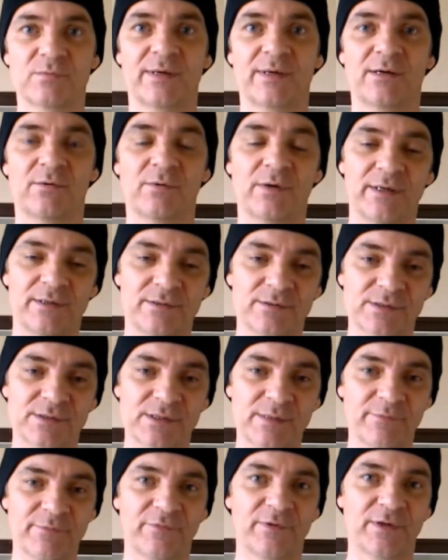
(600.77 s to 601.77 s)
as well. And
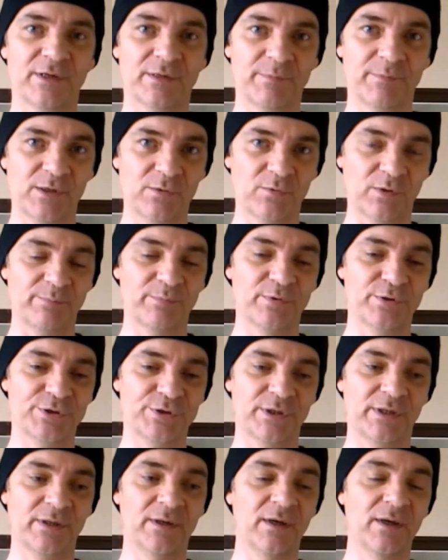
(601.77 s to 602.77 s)
some of it can be quite
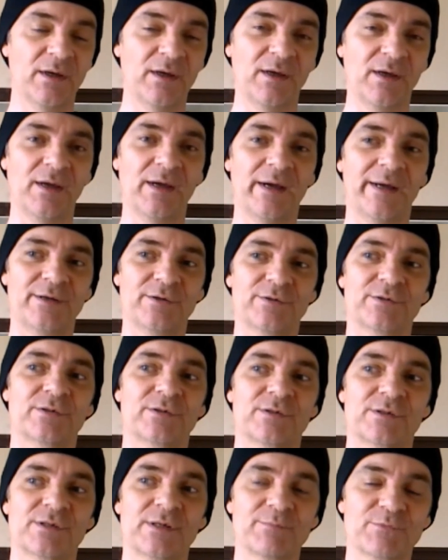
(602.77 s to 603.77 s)
bushy and
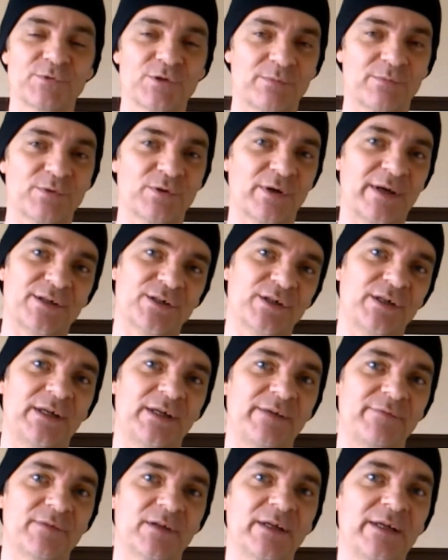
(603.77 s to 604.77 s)
sometimes I actually
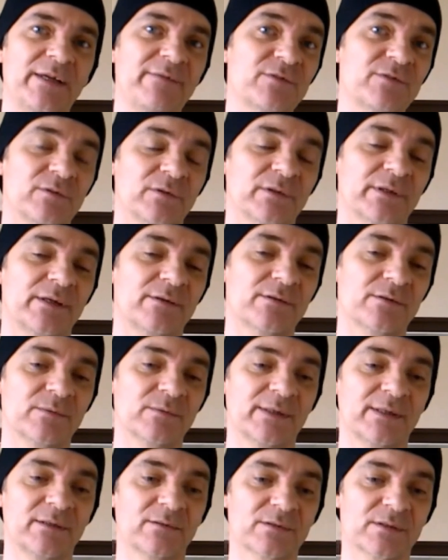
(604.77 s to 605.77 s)
leave the leaves on there as
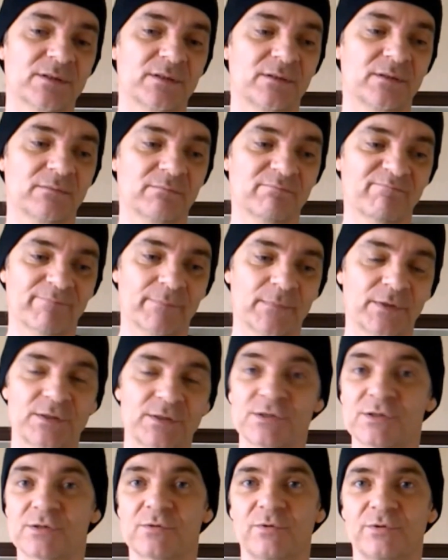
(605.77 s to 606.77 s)
well, so
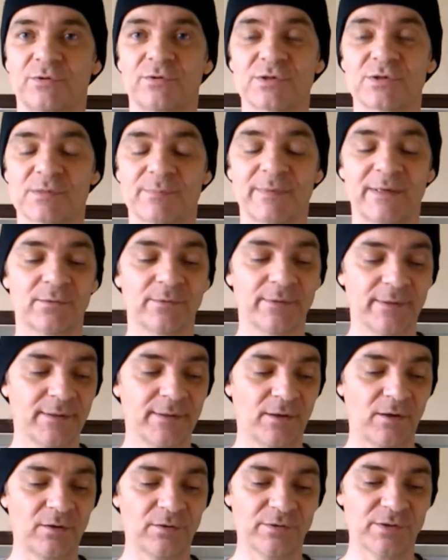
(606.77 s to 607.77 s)
because it's quite a nice smell.
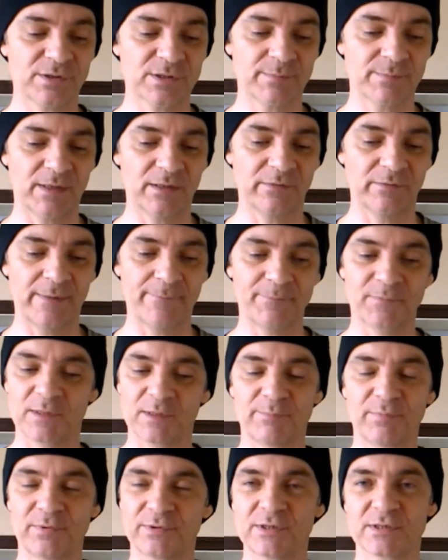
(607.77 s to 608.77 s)
I like the smell of it, and
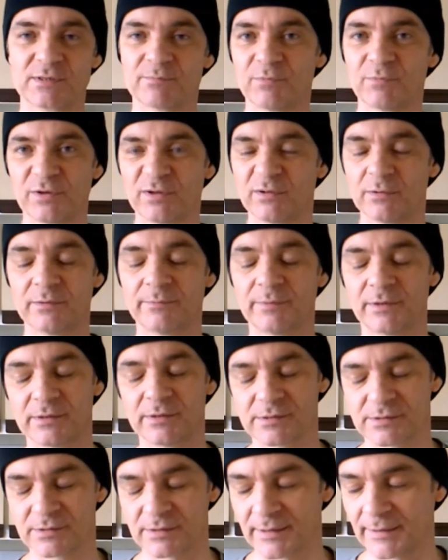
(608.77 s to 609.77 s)
it doesn't bother the
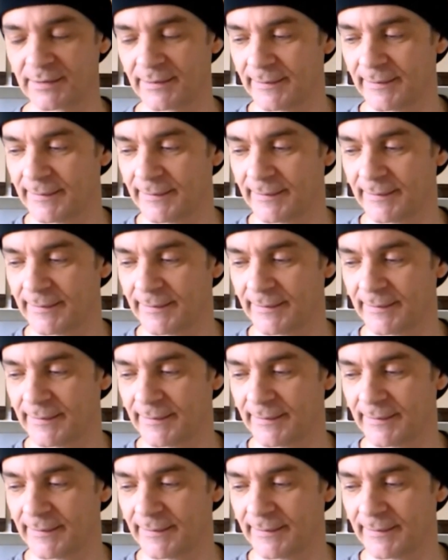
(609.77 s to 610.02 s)
birds.